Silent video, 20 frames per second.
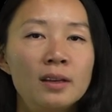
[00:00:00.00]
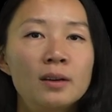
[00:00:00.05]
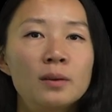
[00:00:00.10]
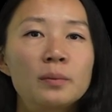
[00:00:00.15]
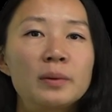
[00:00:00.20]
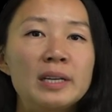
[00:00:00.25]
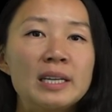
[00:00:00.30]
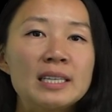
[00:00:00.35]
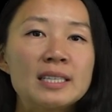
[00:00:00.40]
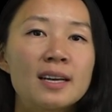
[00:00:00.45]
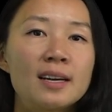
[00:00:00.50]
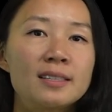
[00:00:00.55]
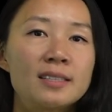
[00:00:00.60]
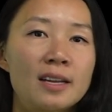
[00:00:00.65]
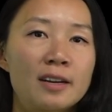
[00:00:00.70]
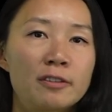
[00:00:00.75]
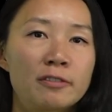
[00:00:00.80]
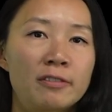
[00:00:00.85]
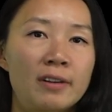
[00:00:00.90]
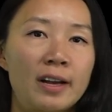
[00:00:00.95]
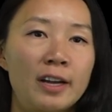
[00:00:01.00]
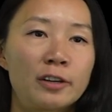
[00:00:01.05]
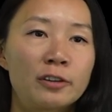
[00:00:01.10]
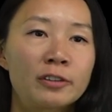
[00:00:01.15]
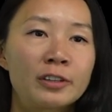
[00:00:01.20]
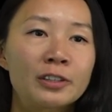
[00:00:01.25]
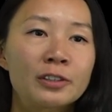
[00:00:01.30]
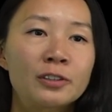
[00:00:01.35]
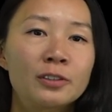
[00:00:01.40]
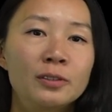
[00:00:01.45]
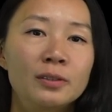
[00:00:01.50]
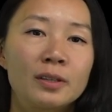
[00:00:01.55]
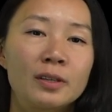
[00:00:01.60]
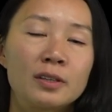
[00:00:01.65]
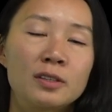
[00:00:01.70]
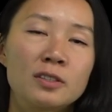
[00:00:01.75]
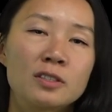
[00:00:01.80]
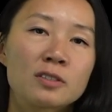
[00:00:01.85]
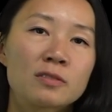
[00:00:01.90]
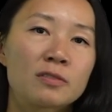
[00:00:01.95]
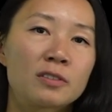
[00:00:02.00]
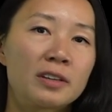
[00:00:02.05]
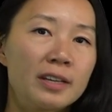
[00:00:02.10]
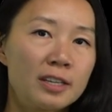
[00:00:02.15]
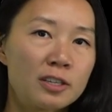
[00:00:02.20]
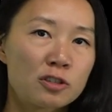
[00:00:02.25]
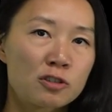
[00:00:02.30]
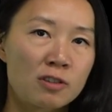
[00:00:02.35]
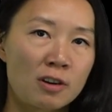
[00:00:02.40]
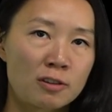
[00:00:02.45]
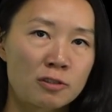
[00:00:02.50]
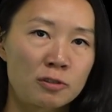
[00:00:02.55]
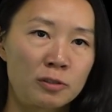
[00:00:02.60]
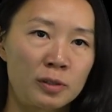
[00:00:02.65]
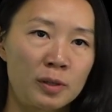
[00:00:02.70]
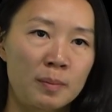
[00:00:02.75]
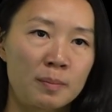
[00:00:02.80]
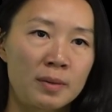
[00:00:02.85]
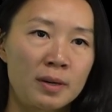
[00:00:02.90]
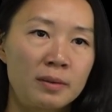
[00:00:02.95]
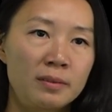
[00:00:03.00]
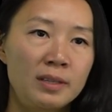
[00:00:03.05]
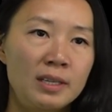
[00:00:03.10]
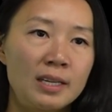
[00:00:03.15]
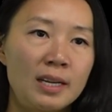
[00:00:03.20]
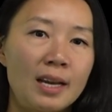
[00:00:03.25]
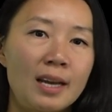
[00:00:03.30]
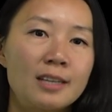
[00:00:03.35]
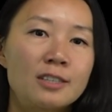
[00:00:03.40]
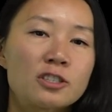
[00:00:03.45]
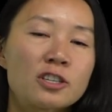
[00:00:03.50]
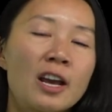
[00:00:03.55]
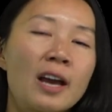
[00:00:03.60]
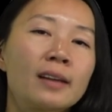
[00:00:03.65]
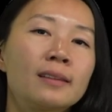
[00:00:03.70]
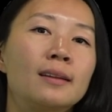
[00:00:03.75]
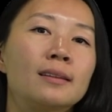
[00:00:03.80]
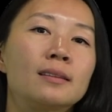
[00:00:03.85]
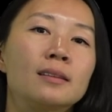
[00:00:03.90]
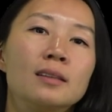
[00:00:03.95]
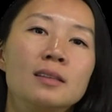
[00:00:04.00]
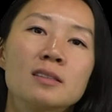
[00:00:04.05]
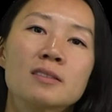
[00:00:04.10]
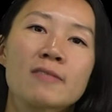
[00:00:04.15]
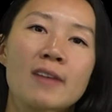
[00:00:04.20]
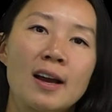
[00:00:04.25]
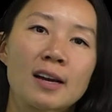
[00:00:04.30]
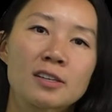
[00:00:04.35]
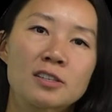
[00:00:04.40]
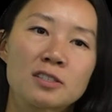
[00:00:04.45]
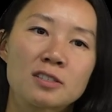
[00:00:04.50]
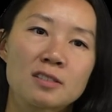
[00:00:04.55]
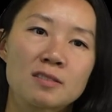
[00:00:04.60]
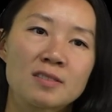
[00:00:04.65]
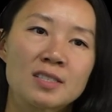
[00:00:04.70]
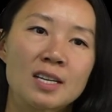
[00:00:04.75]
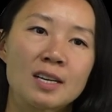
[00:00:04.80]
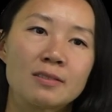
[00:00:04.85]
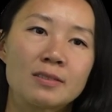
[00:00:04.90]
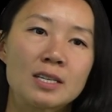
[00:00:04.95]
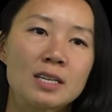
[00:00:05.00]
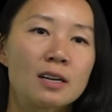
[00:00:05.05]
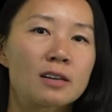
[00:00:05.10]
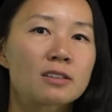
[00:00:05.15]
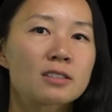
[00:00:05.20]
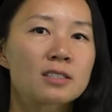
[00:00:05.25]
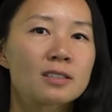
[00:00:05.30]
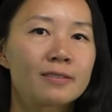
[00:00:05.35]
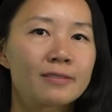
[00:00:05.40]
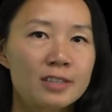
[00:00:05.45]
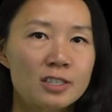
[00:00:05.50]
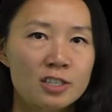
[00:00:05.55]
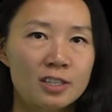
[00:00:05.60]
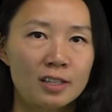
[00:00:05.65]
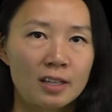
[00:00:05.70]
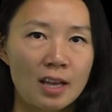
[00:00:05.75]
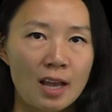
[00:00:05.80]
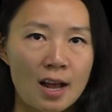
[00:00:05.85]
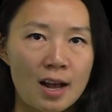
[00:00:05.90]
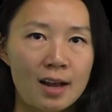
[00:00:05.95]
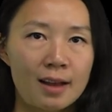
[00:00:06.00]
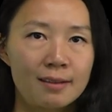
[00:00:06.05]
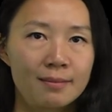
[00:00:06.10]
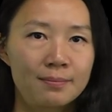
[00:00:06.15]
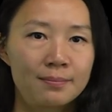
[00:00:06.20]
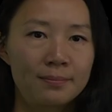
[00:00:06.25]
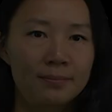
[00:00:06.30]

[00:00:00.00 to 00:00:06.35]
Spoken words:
We need to identify critical loads for each structural component and check that these factors of safety are sufficiently high.